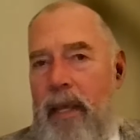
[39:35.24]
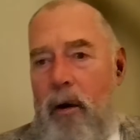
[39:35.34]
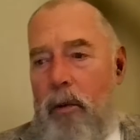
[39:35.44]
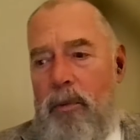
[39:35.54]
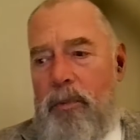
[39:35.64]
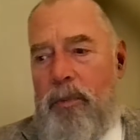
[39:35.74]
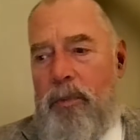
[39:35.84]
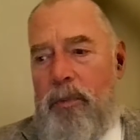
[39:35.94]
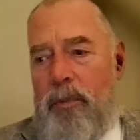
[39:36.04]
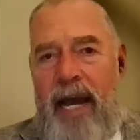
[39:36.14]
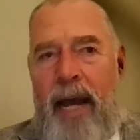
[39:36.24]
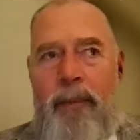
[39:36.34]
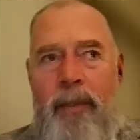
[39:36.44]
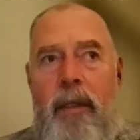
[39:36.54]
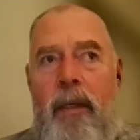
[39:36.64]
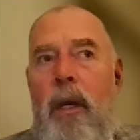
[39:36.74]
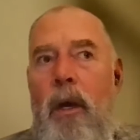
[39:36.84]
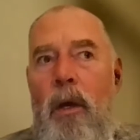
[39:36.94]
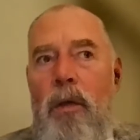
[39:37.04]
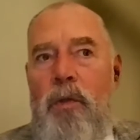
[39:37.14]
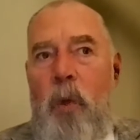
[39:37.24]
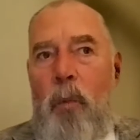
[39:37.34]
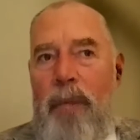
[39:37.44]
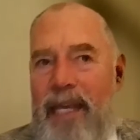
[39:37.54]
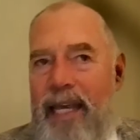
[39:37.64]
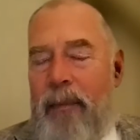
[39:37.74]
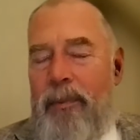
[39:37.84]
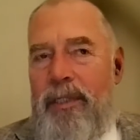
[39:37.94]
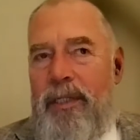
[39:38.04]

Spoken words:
It almost may never happen. So being able